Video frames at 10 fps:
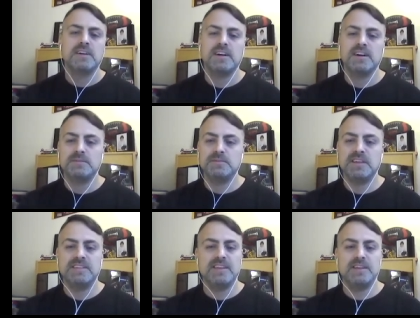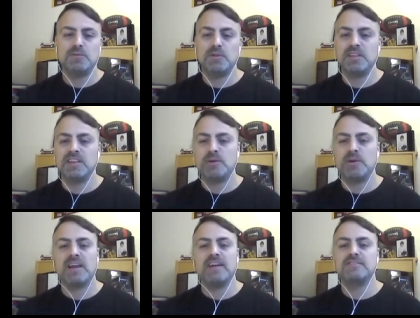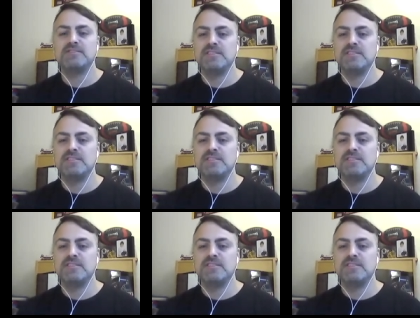and really going out